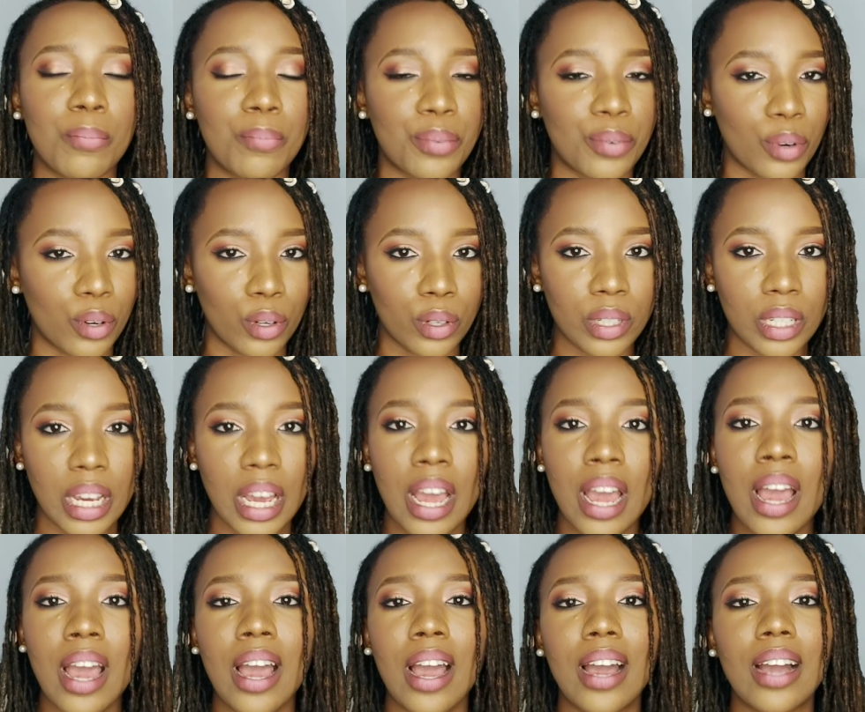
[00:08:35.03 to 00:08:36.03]
abroad
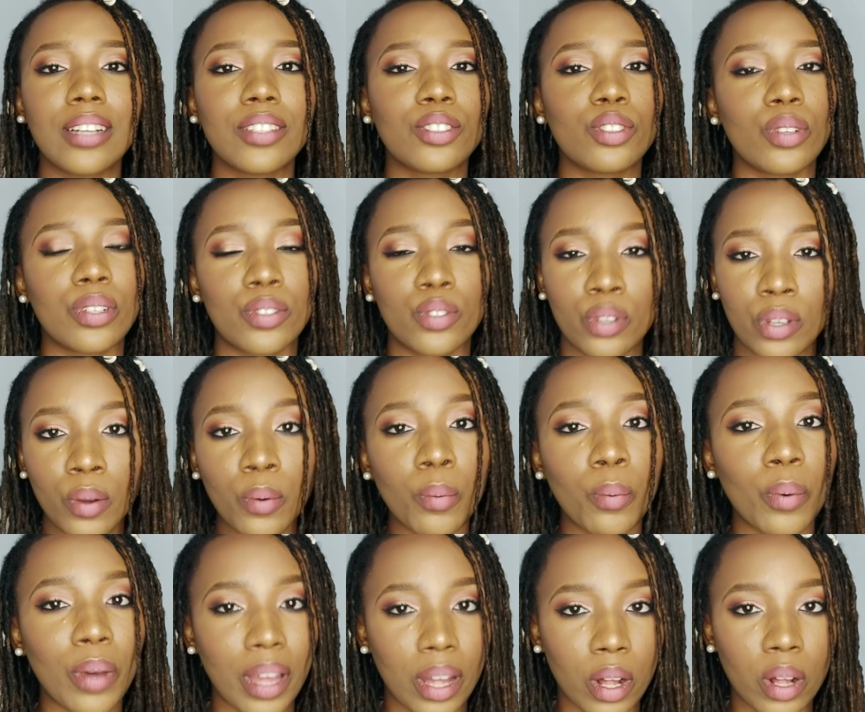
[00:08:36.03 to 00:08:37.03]
and you're
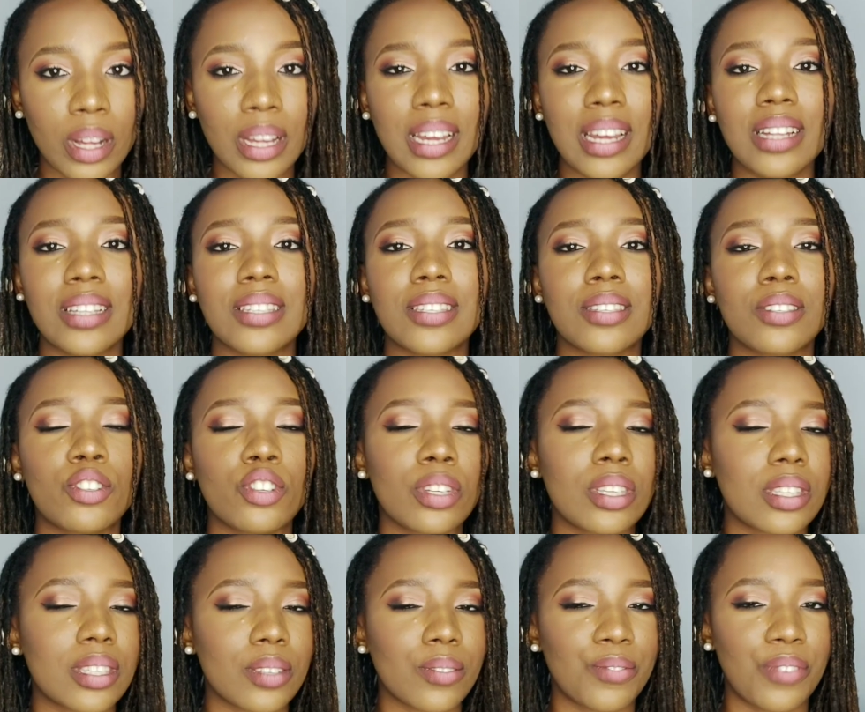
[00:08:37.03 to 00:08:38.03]
doing well, it's
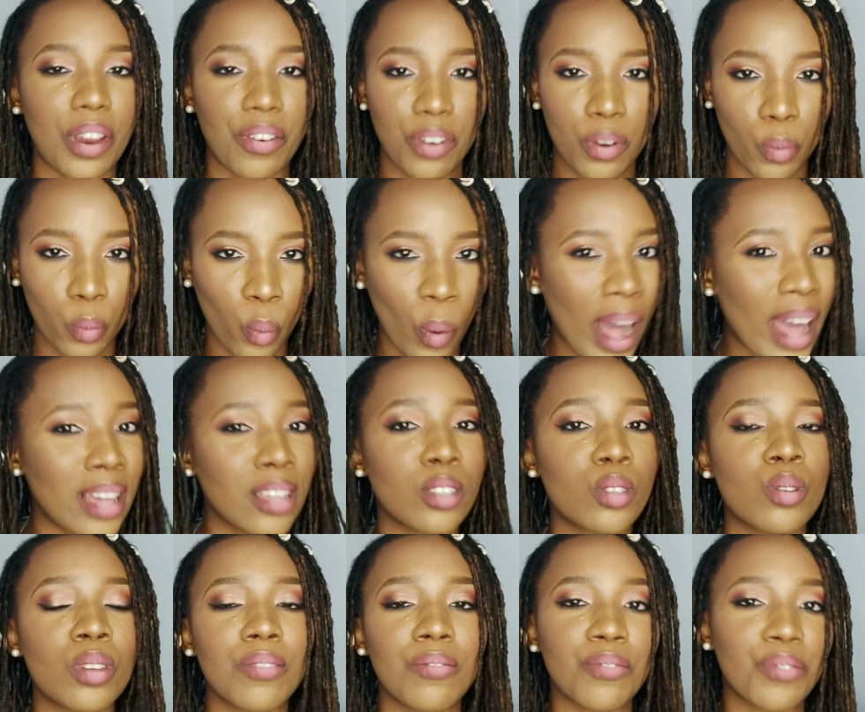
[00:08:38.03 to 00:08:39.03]
just very wise
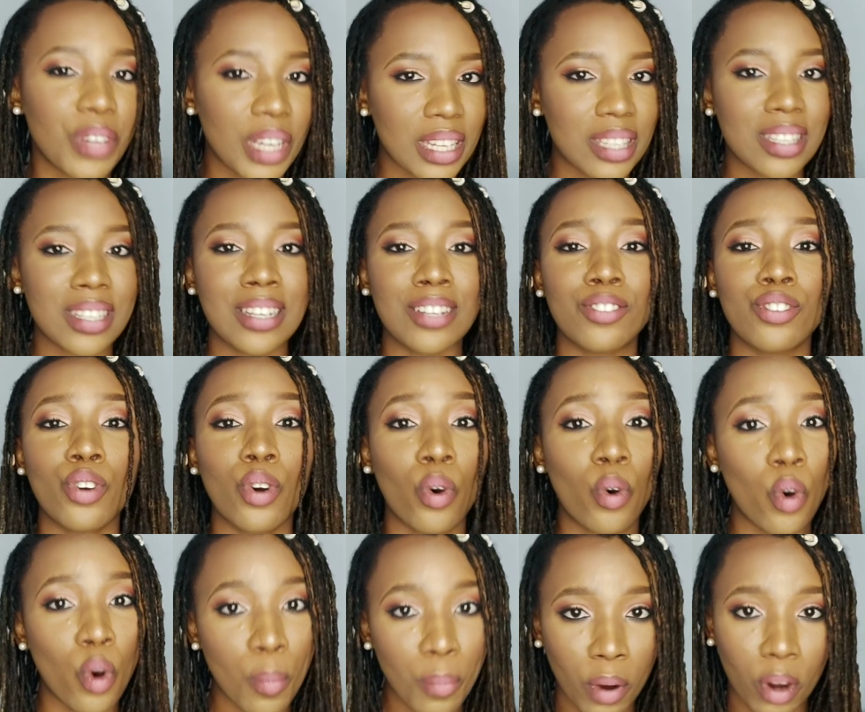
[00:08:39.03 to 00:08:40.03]
to invest in your
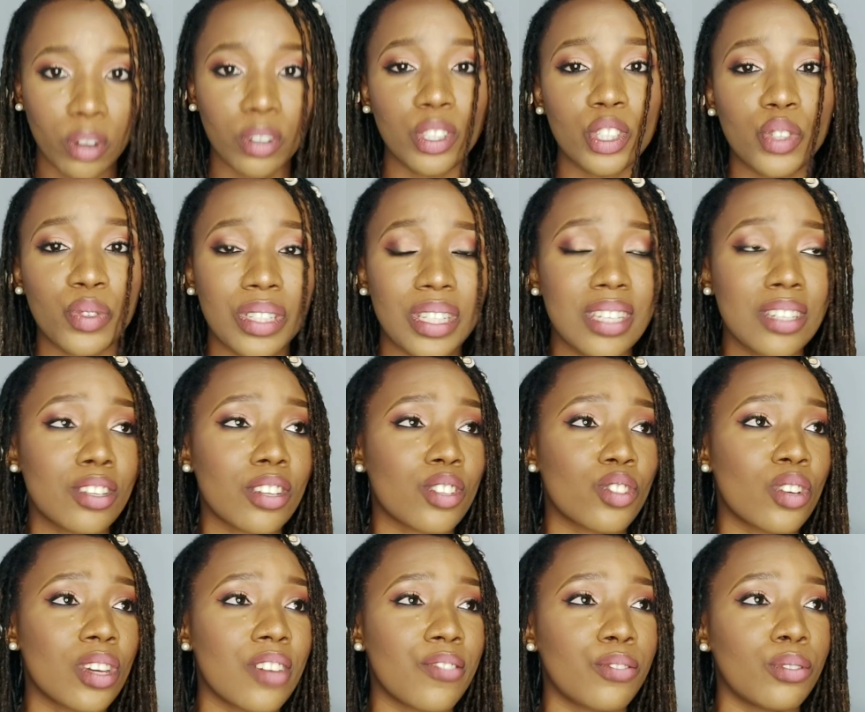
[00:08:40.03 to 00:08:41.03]
home country. This does
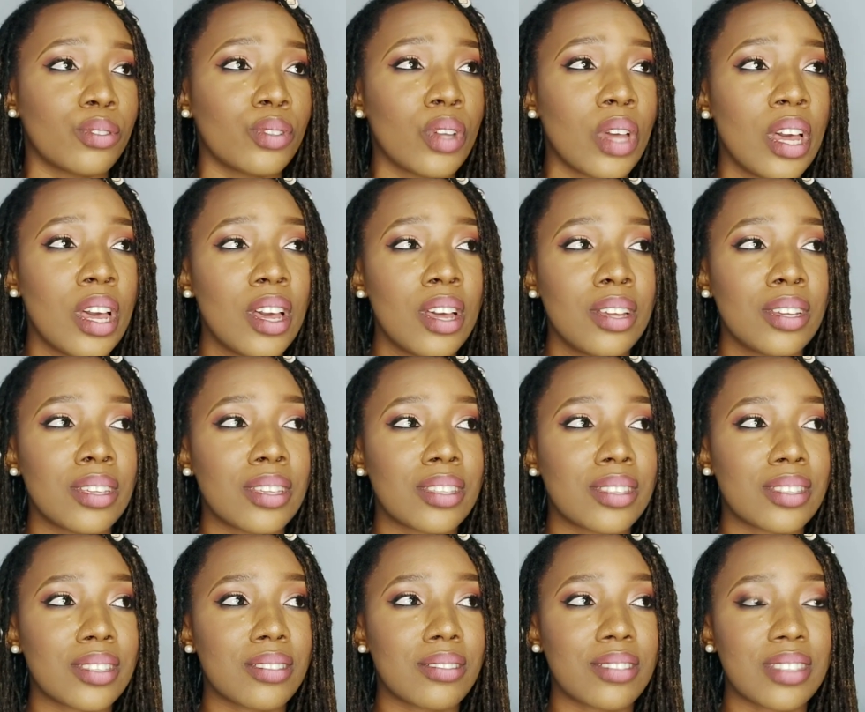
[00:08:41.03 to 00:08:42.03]
not even
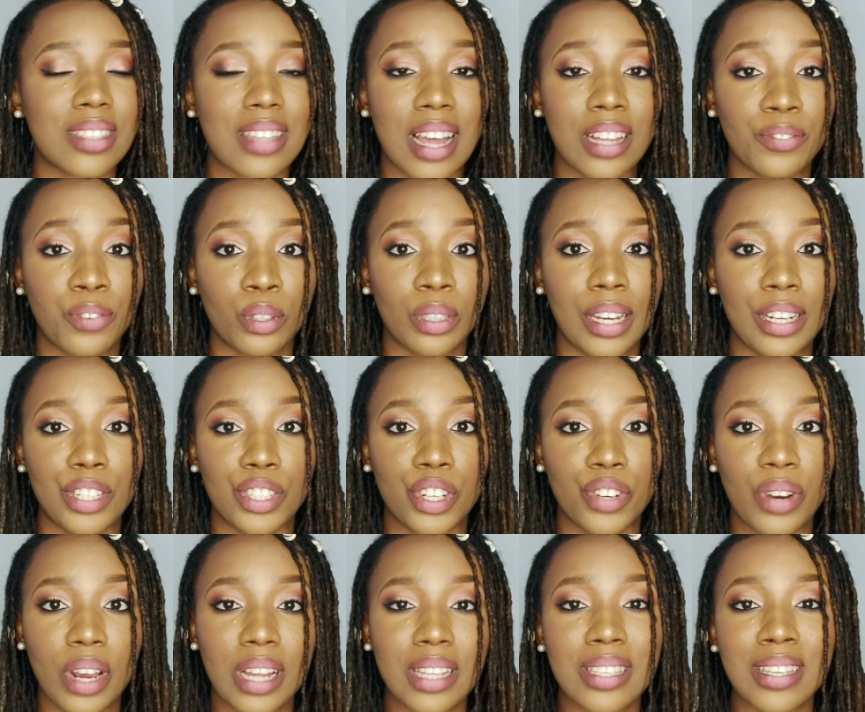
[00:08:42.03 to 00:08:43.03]
stand for
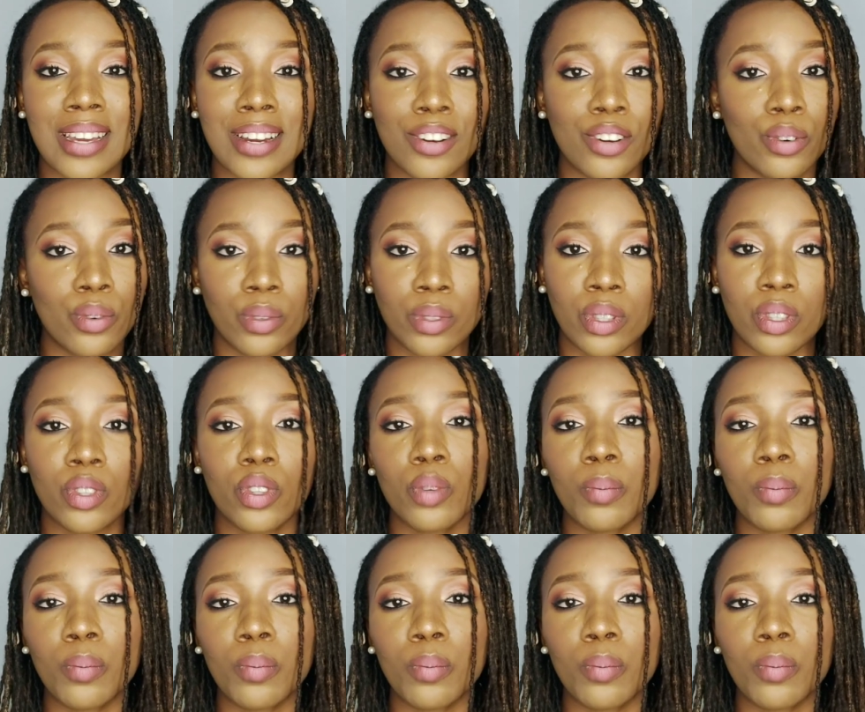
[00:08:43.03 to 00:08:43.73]
Nigerians alone.